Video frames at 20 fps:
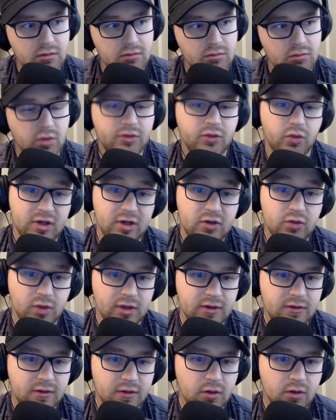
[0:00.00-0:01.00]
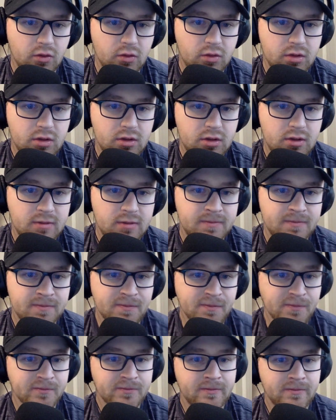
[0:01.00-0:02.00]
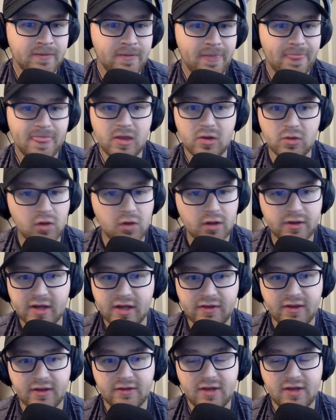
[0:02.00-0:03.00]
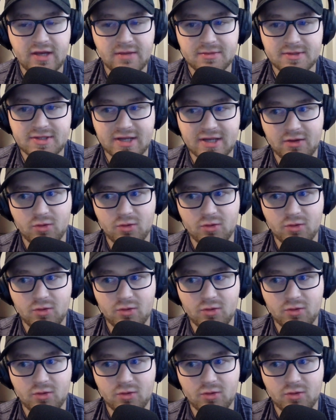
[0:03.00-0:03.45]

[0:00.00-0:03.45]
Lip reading: Well, 2022, you looked at that team, it's like,